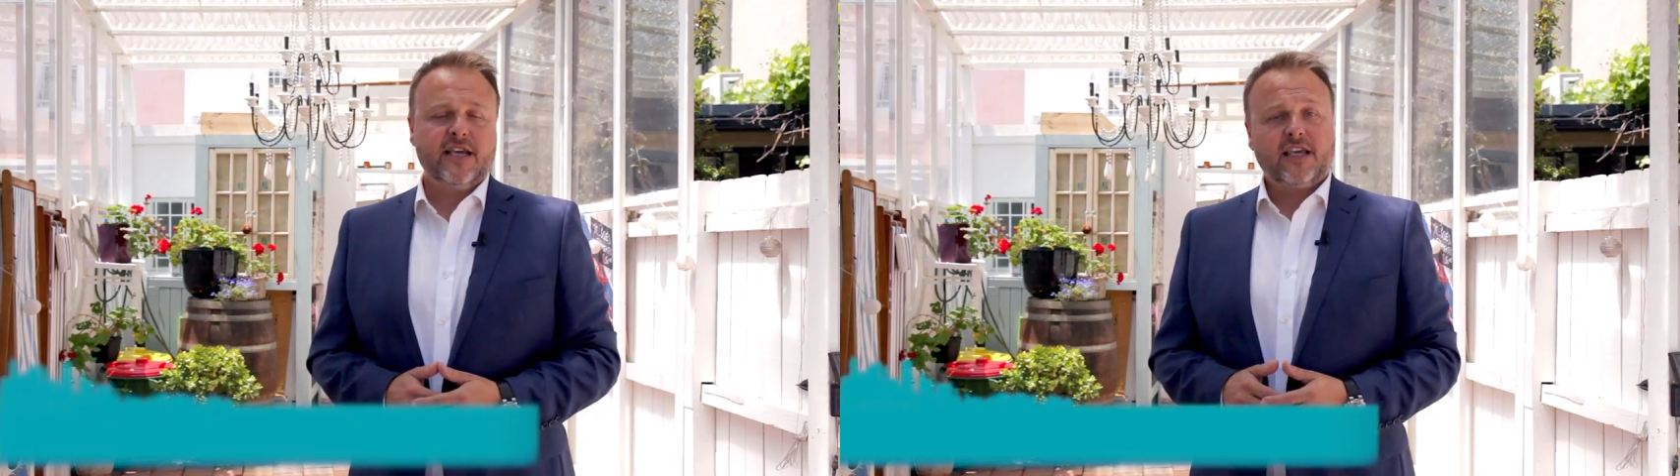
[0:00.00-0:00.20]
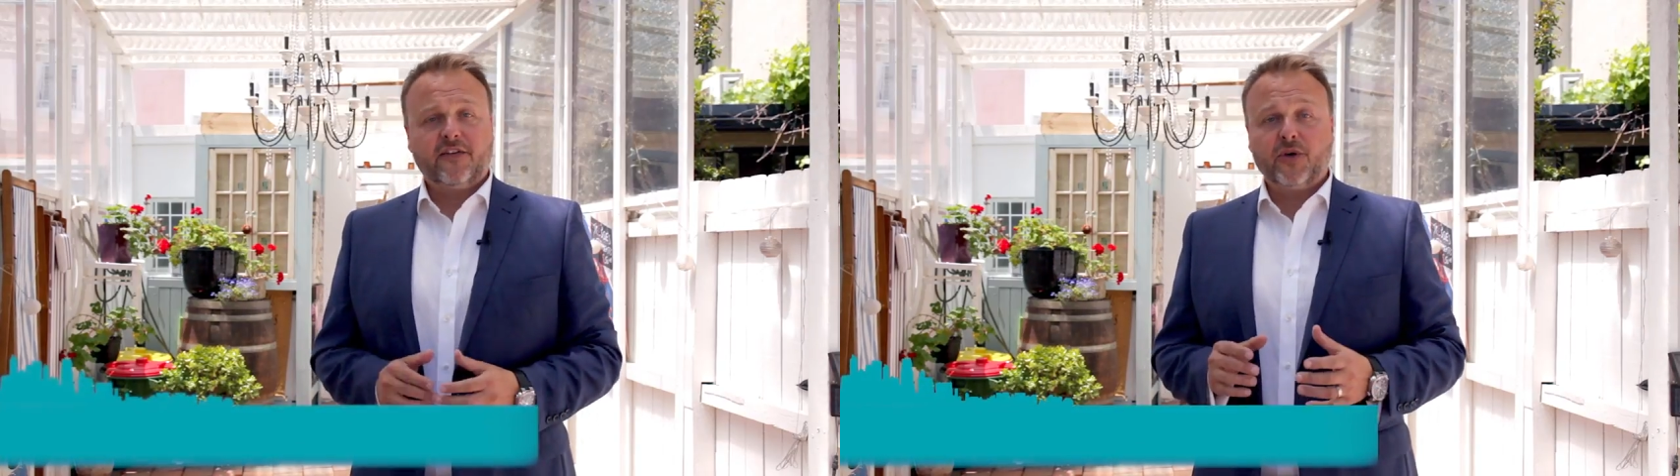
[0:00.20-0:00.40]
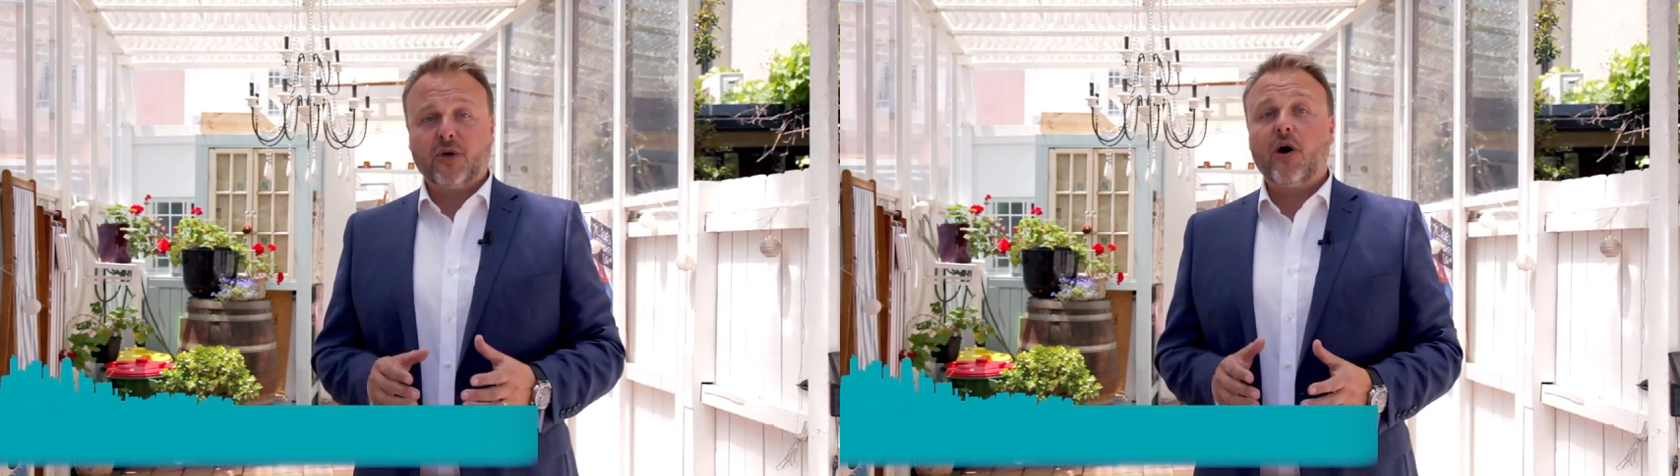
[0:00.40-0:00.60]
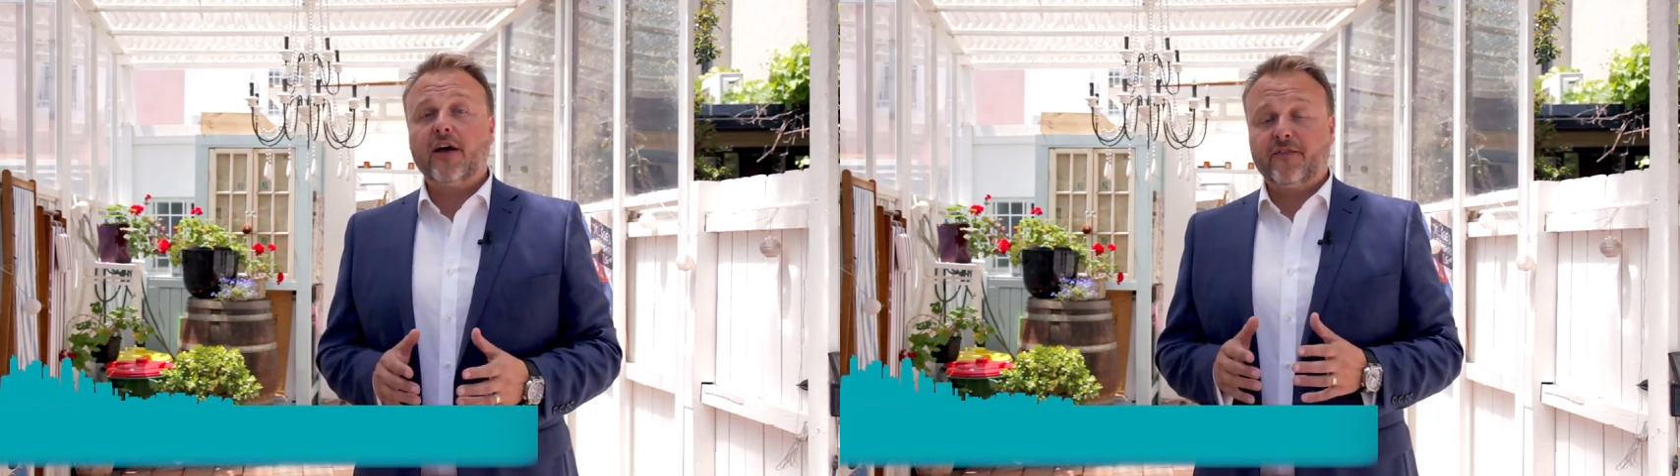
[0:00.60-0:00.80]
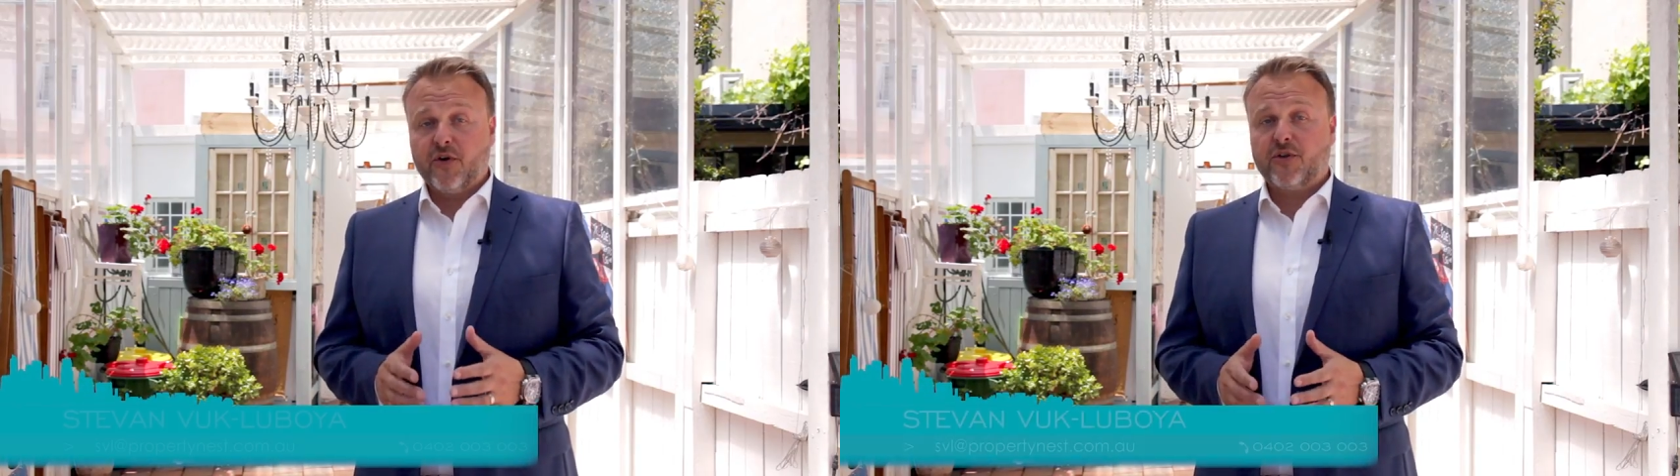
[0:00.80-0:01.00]
If you require
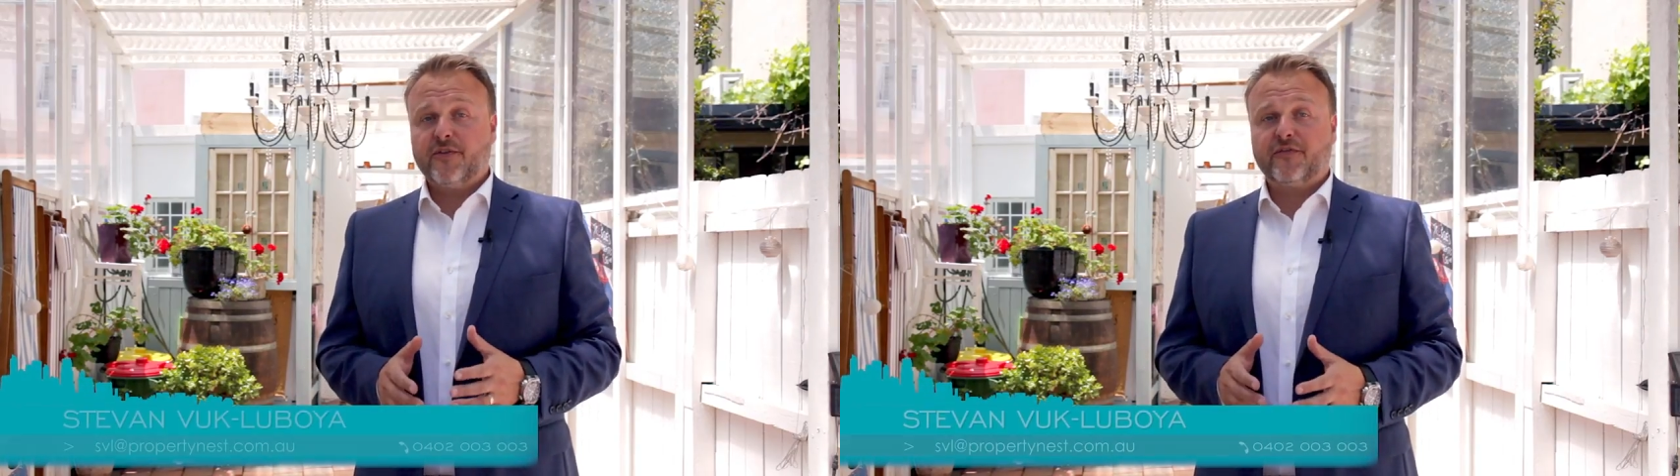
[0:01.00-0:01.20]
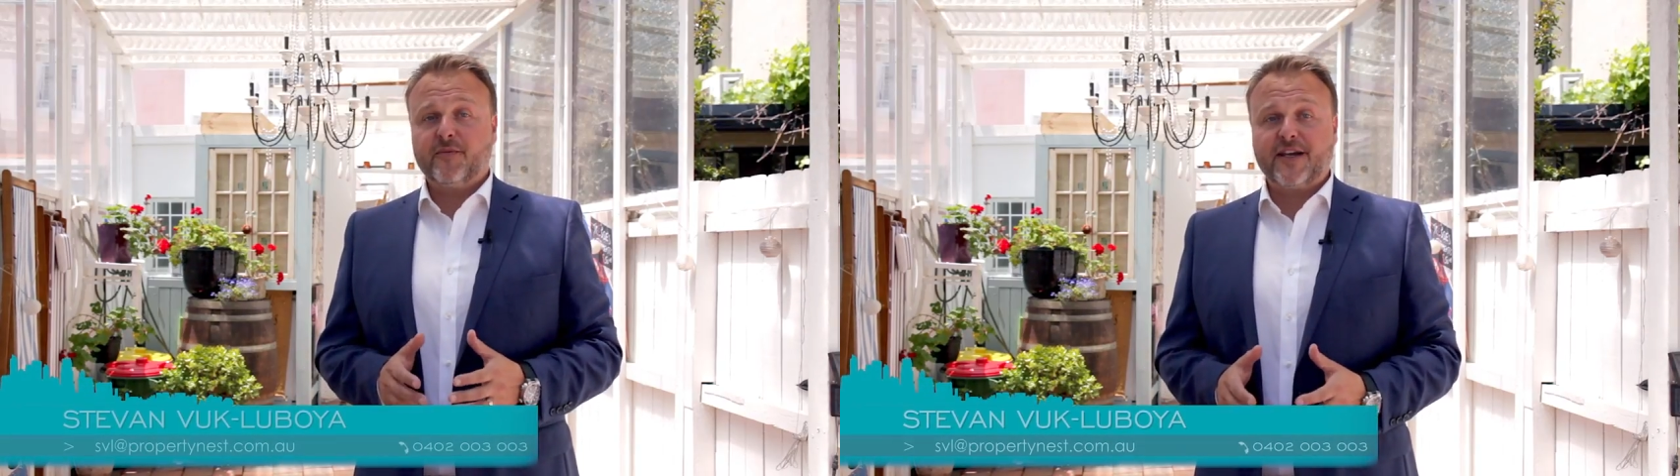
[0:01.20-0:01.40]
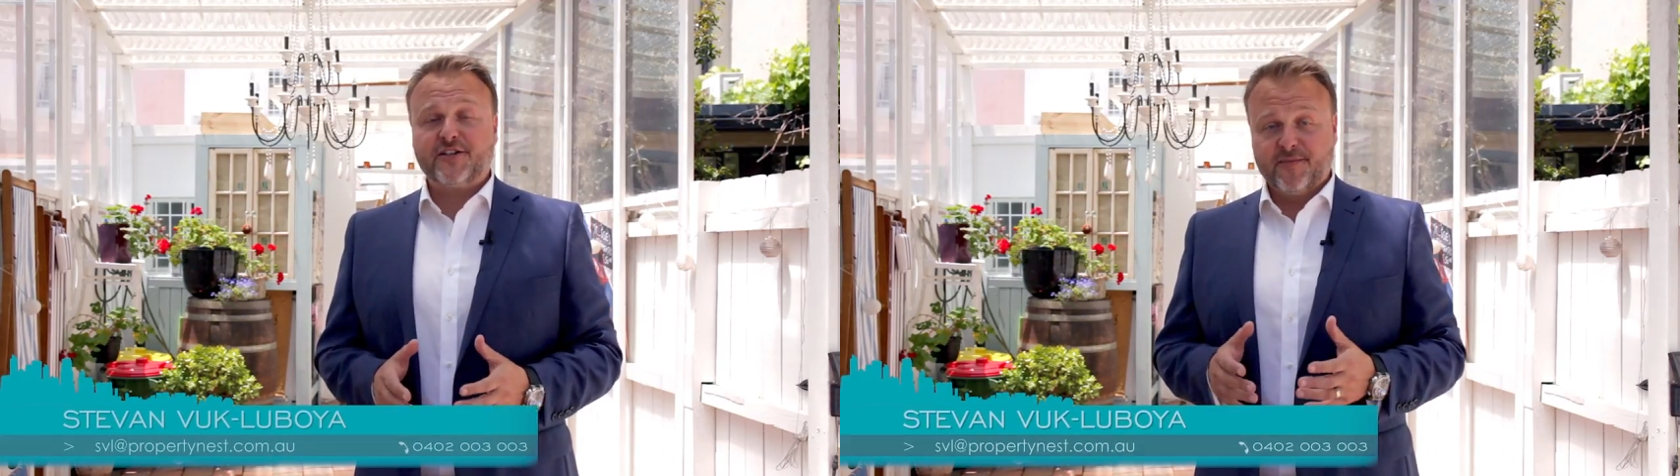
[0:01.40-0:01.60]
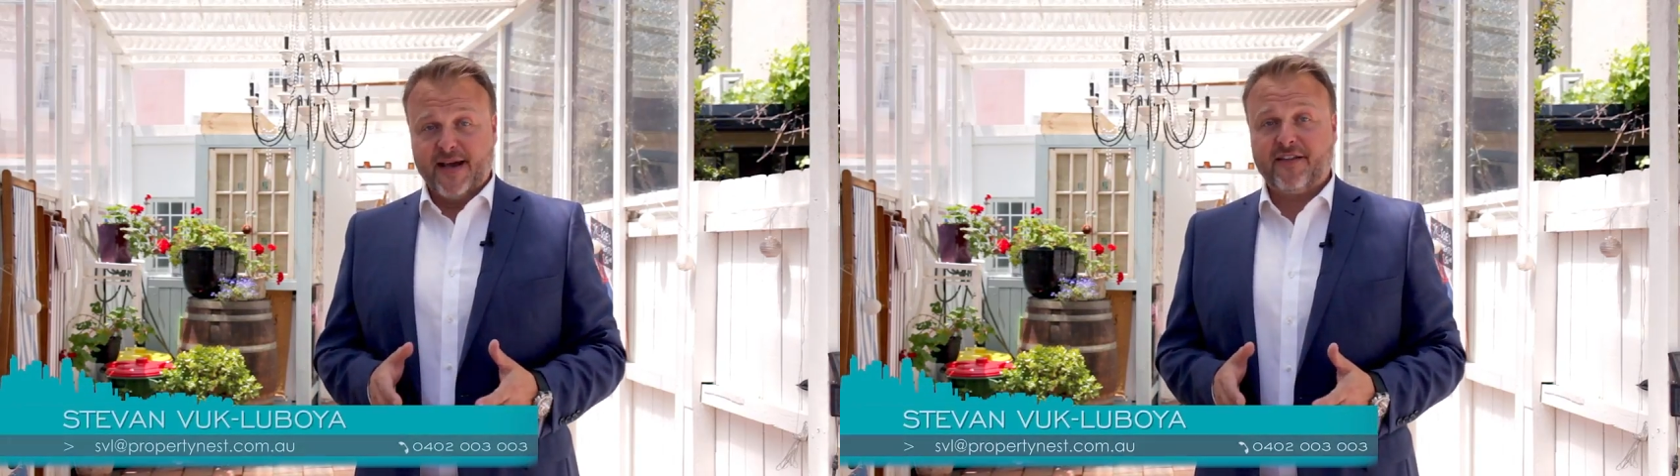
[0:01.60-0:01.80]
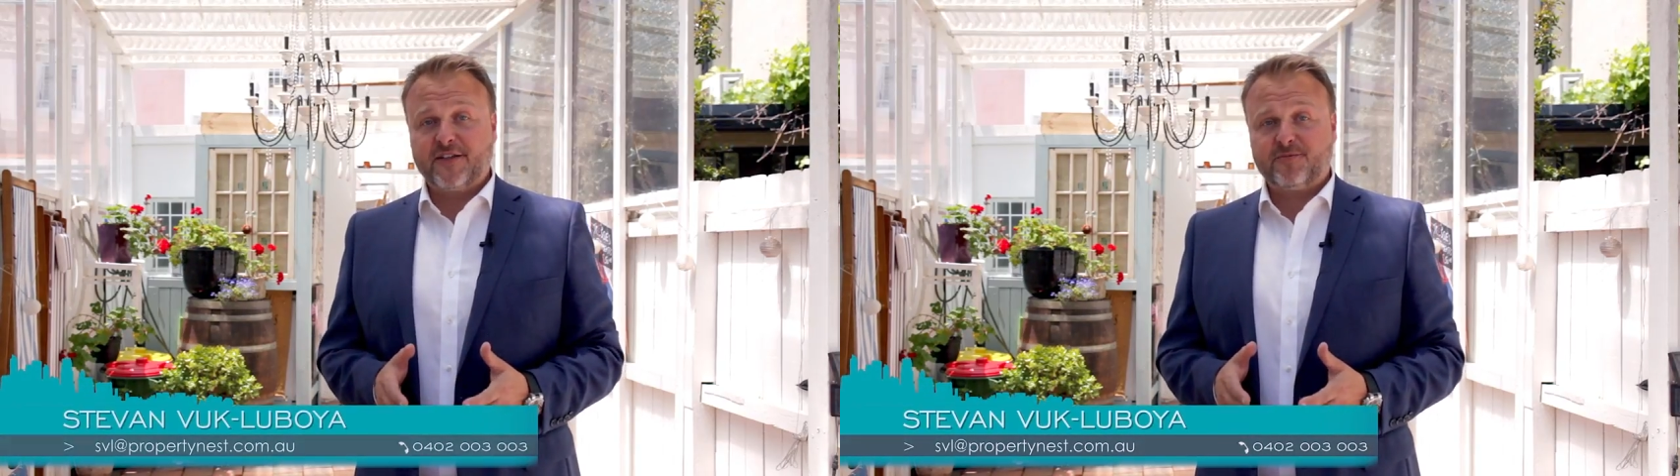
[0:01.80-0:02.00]
further information
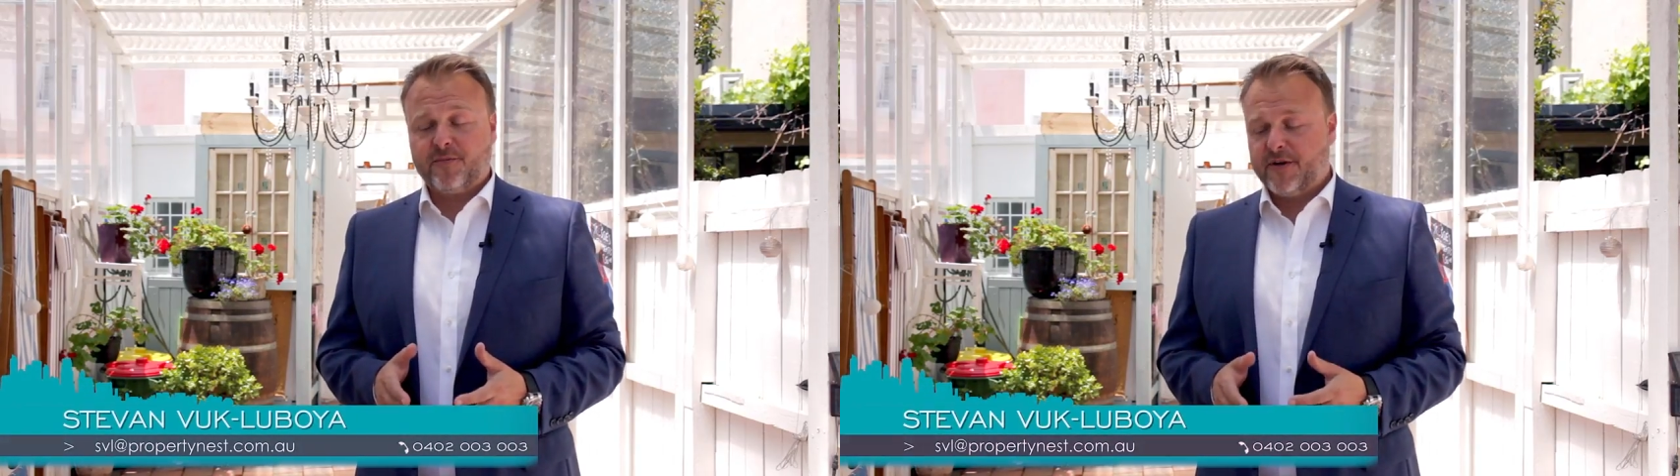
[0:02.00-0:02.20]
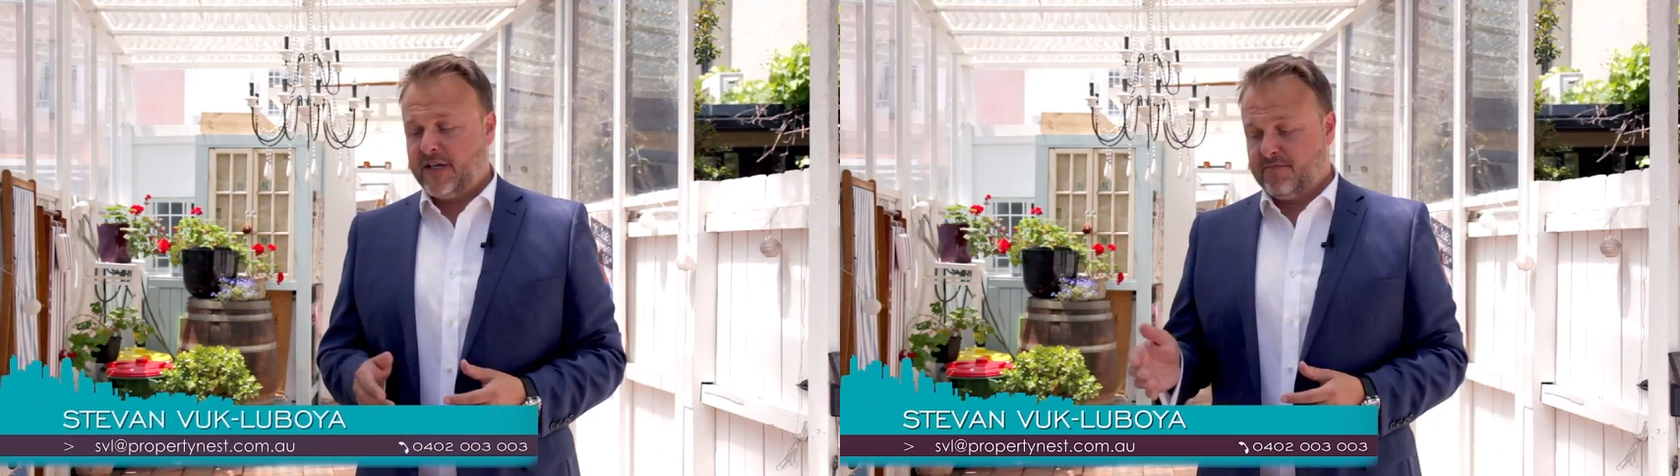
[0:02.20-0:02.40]
about this property,